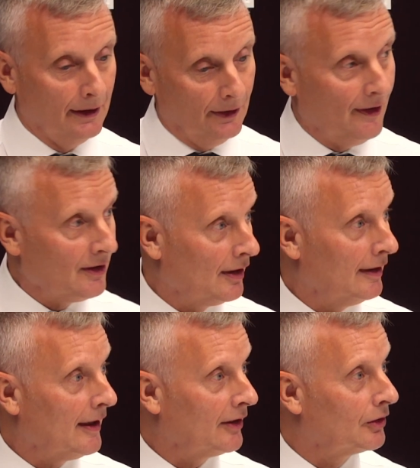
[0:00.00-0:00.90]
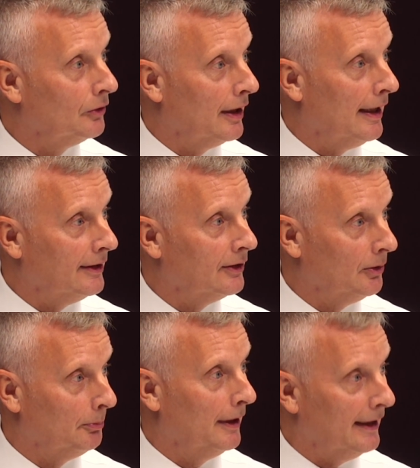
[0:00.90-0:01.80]
eventually that's going to end
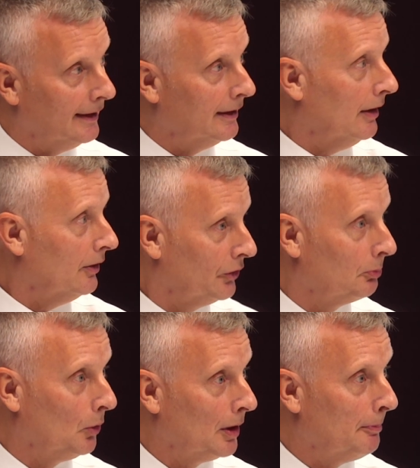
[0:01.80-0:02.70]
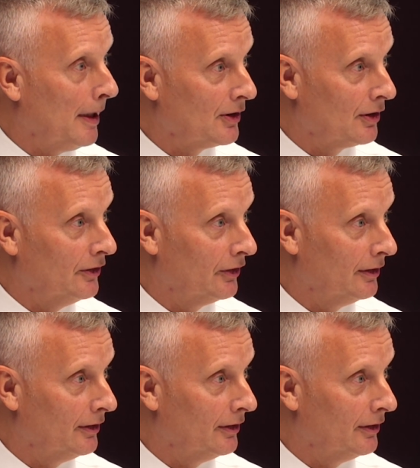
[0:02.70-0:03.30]
up in smaller pensions.